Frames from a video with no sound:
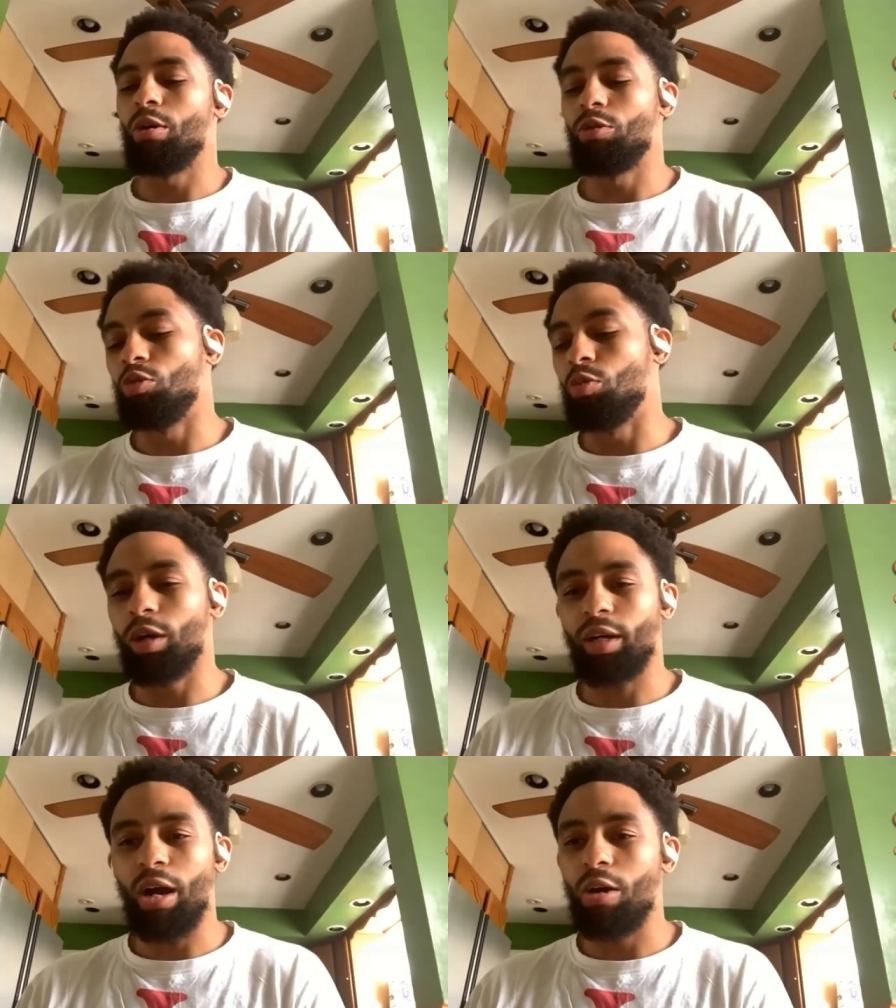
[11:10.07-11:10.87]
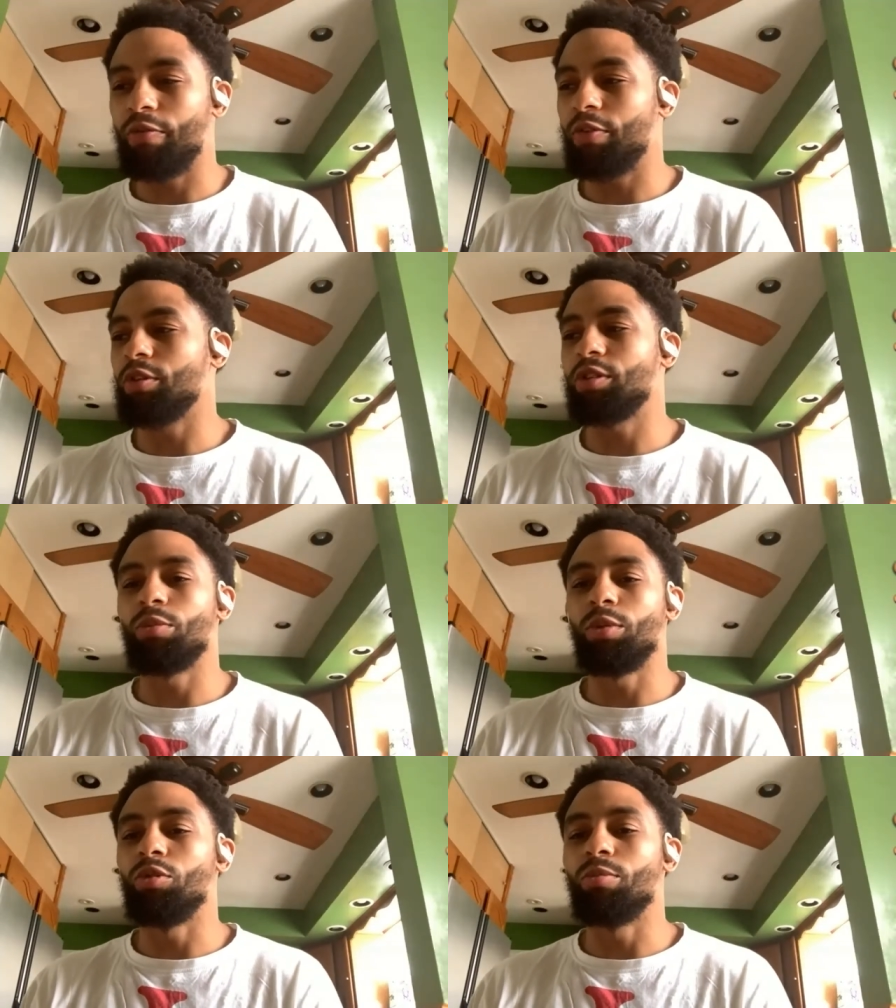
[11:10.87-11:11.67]
you work out first,
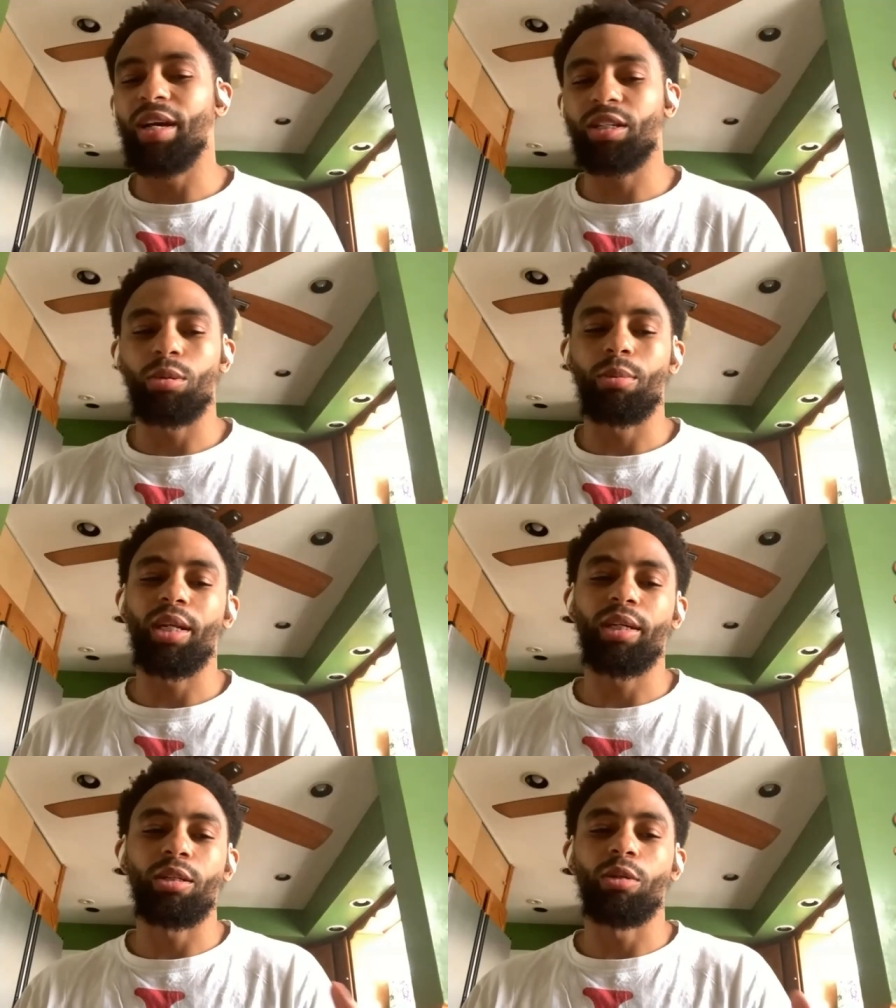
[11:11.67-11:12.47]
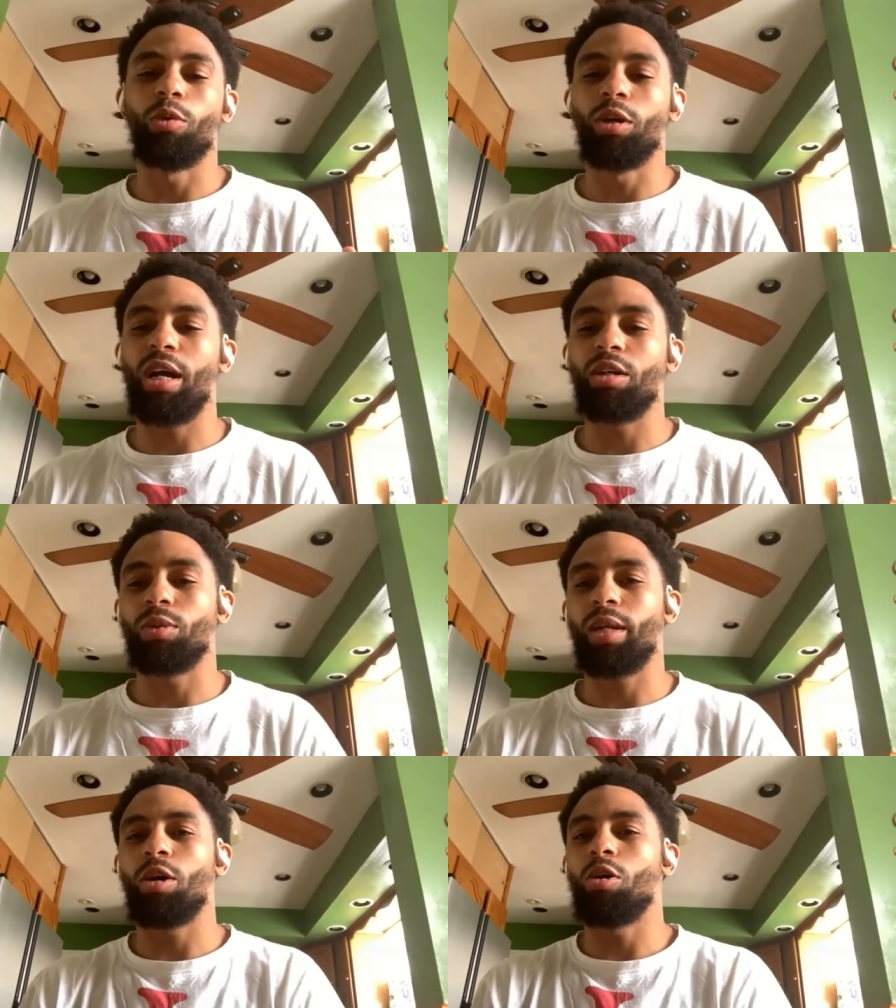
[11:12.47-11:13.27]
then we do basketball. But like the workouts
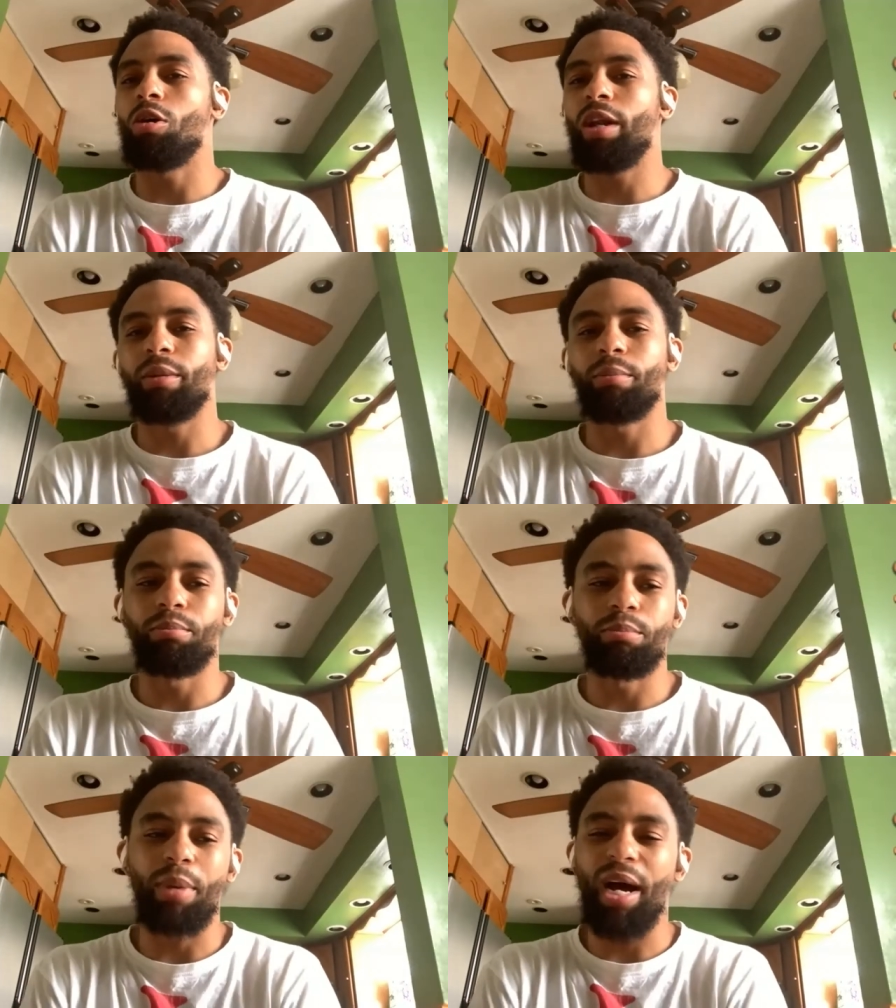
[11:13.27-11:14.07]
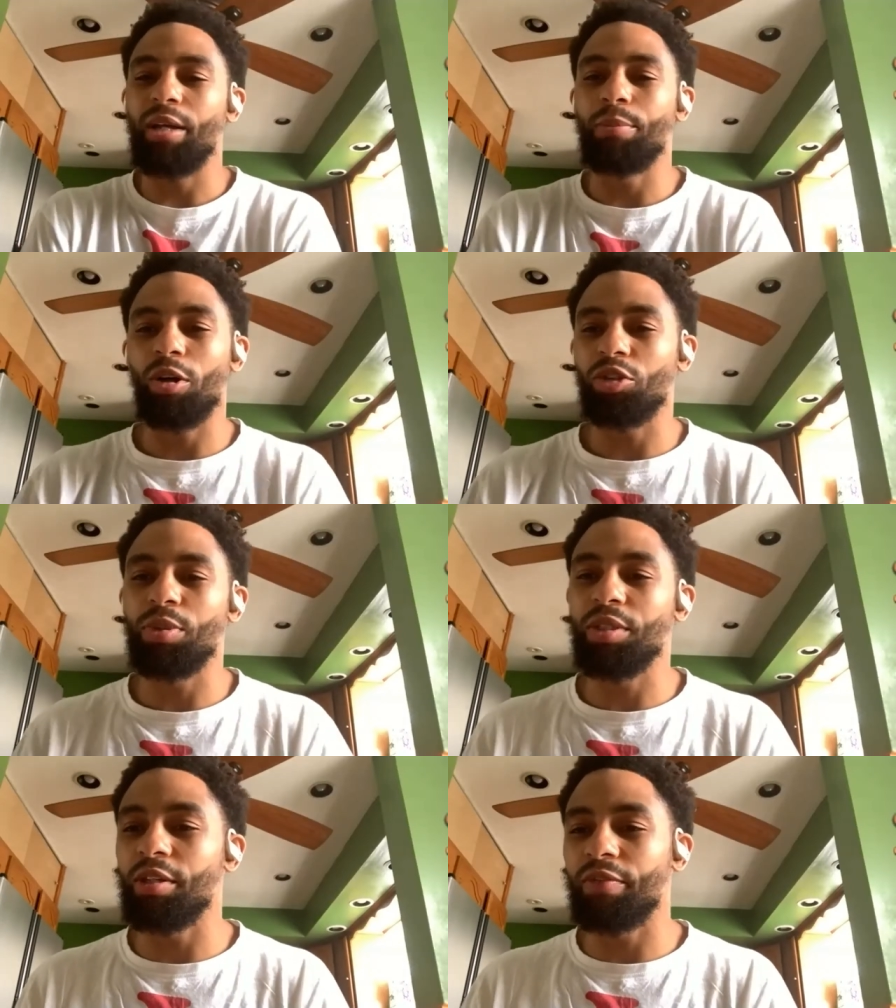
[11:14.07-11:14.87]
were like all like body part
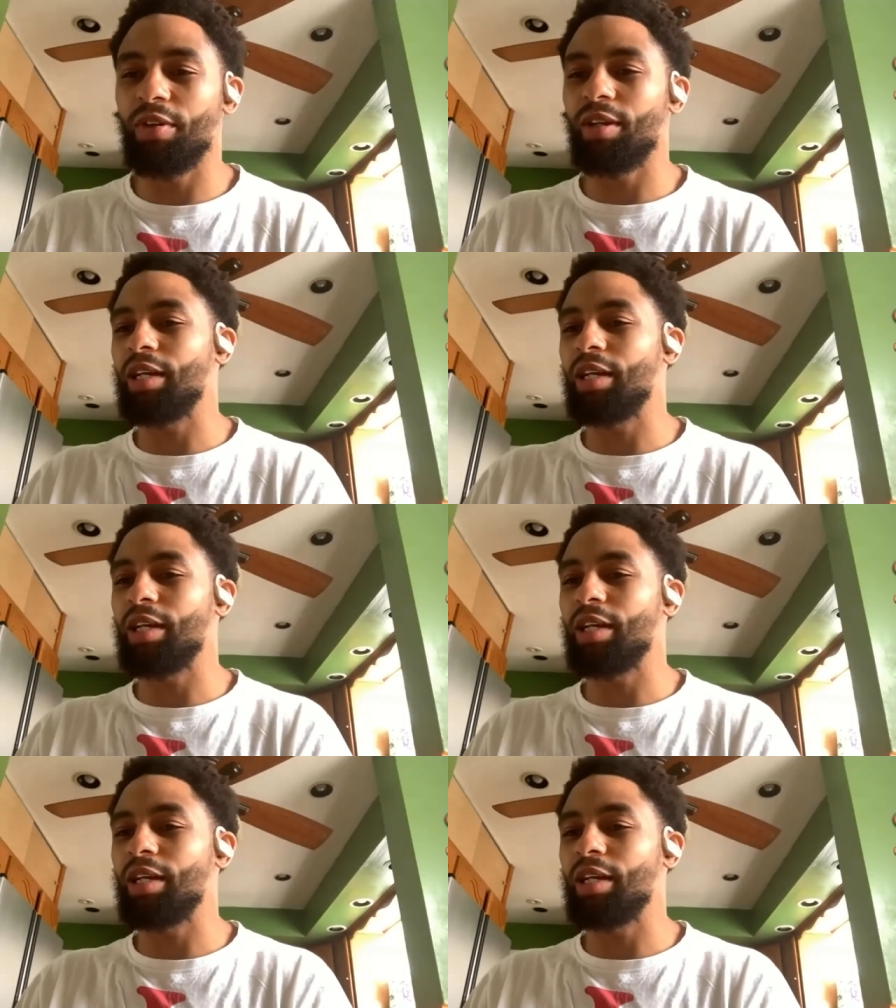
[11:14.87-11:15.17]
specific.